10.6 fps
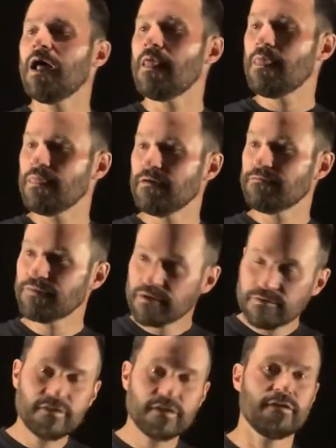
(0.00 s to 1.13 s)
The
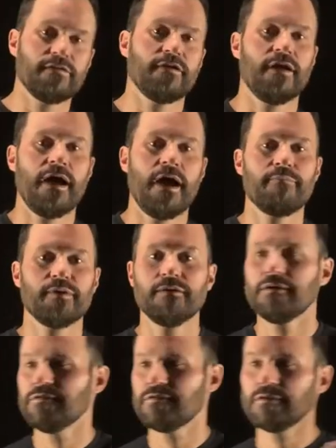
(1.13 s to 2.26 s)
first thing that's going to happen
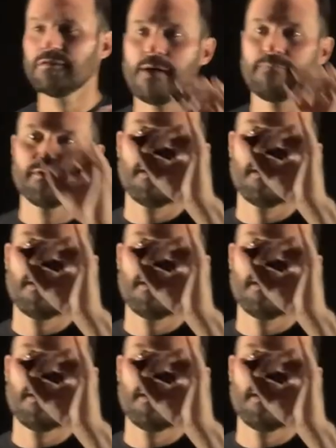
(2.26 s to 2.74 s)
is their laptop